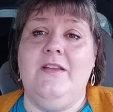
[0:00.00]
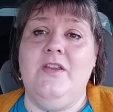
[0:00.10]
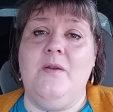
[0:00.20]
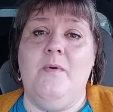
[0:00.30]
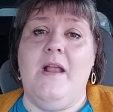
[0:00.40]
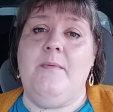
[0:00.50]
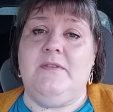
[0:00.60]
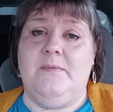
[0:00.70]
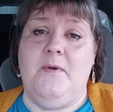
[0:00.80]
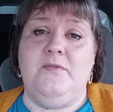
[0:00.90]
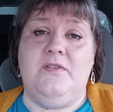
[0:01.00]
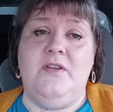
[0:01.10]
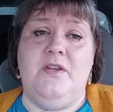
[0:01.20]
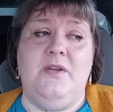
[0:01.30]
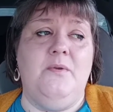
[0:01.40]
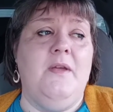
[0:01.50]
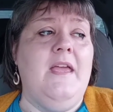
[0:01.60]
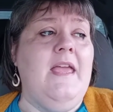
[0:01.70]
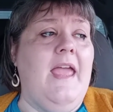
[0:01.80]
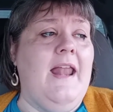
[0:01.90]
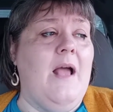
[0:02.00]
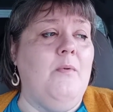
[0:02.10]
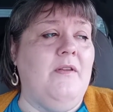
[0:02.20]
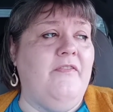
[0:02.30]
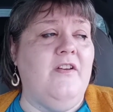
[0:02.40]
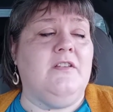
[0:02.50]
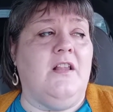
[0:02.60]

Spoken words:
done what I was supposed to do, and I would have felt